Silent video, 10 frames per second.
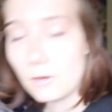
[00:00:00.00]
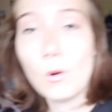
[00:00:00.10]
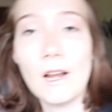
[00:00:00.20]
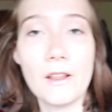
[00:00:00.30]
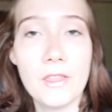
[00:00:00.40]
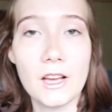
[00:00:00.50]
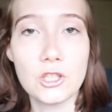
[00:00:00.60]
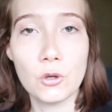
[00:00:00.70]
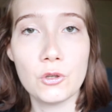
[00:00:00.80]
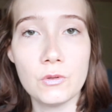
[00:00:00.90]
And while I think I
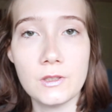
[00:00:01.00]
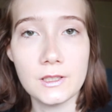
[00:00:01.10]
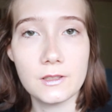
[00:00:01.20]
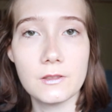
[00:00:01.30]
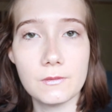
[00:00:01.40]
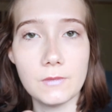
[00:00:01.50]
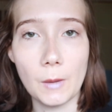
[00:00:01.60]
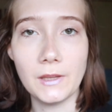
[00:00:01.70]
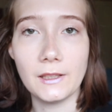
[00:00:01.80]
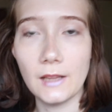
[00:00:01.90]
showed you this
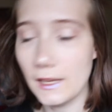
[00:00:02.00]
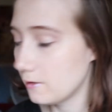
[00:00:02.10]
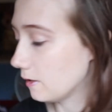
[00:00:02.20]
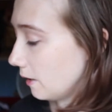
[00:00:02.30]
update last